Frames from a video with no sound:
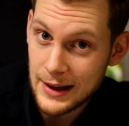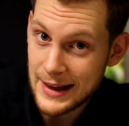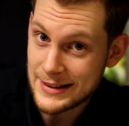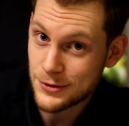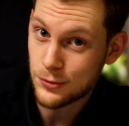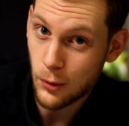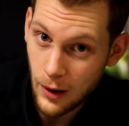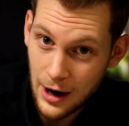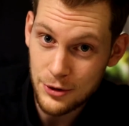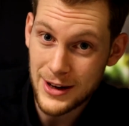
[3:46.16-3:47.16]
it's
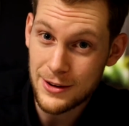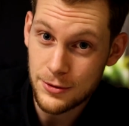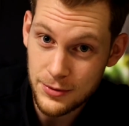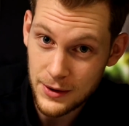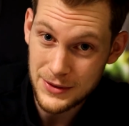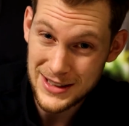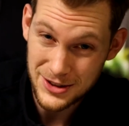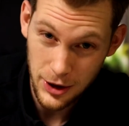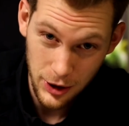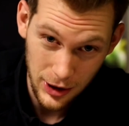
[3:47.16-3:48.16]
450.
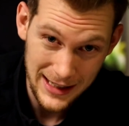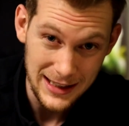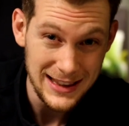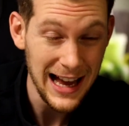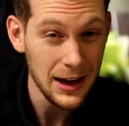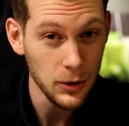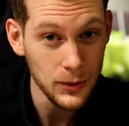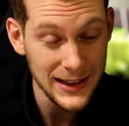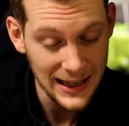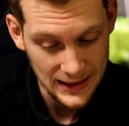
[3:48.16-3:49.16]
So you're not
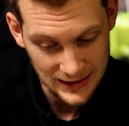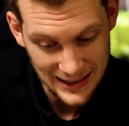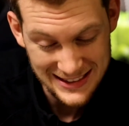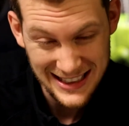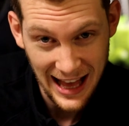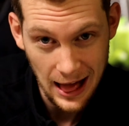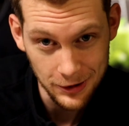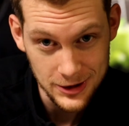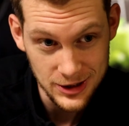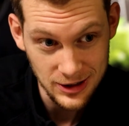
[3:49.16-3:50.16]
only getting less calories,